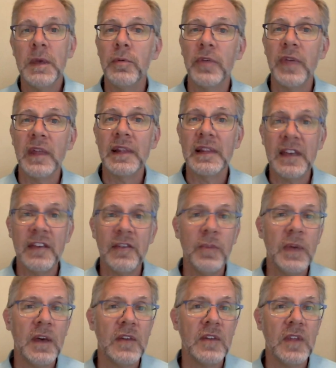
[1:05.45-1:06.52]
Do people then
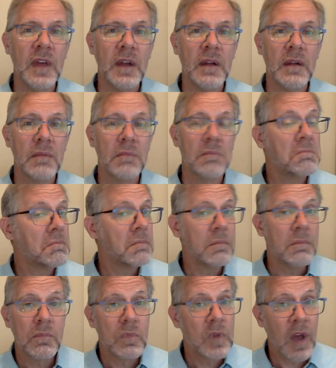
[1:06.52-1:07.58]
leave because of that?
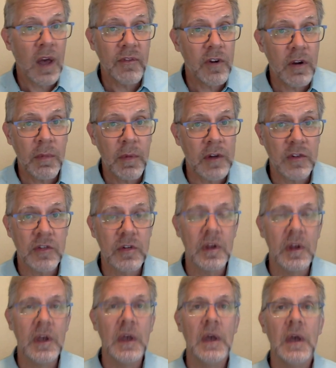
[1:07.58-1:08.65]
Not very much.